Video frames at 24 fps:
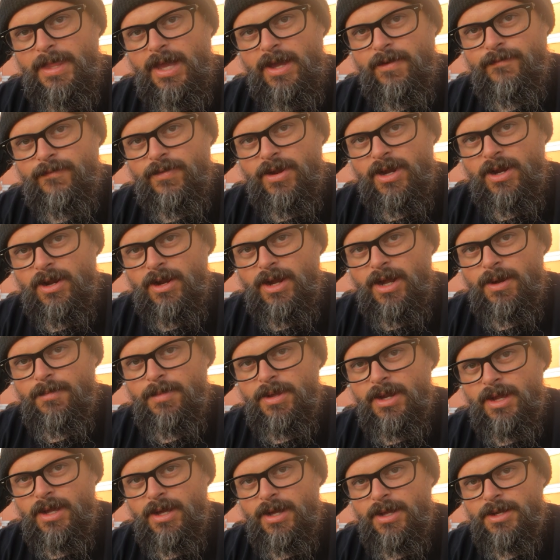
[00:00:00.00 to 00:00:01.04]
I figured I'm
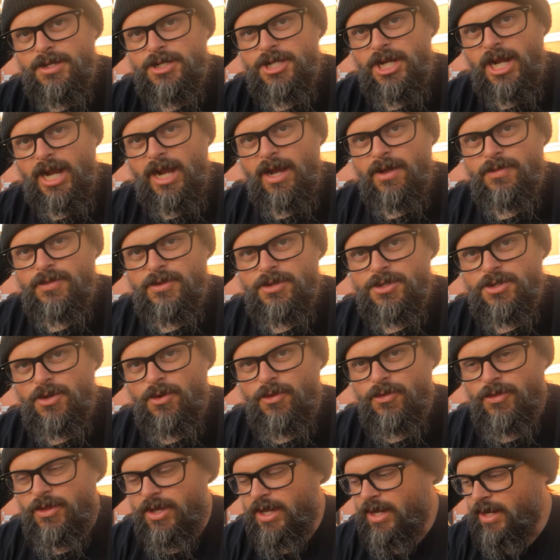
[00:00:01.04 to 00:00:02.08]
gonna check out this
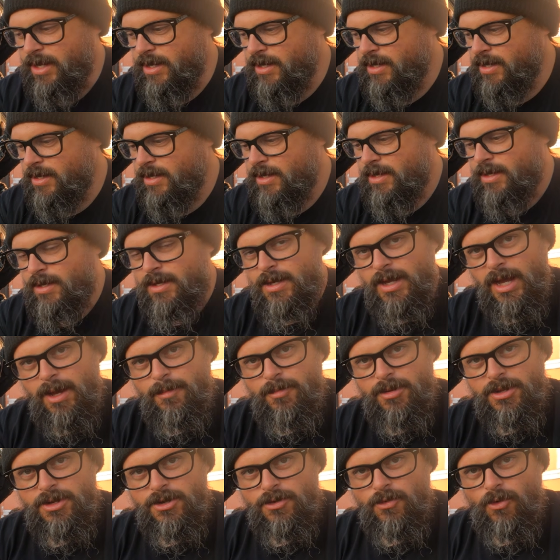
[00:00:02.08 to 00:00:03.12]
whole thing. I'll
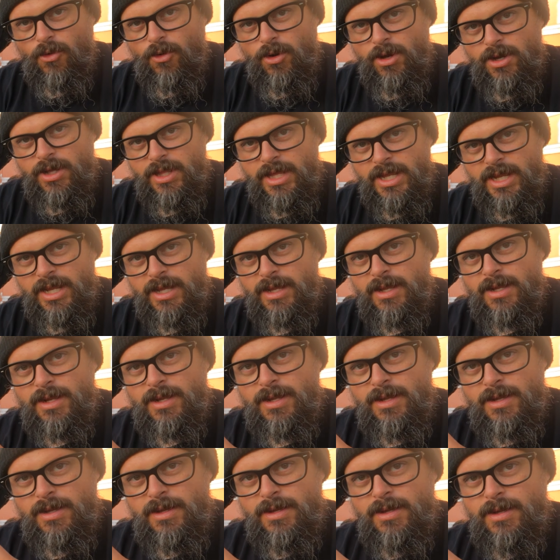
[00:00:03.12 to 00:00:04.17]
put new oil in it,
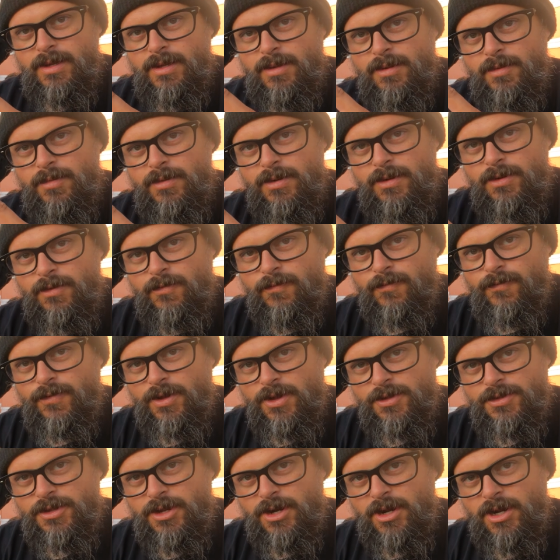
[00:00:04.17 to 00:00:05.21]
new
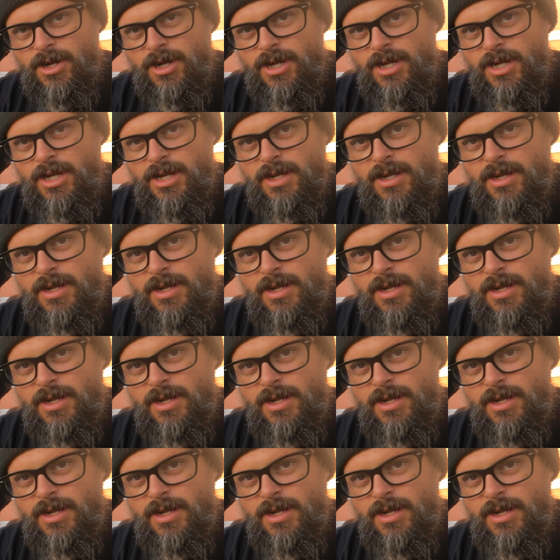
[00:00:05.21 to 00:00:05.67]
filter.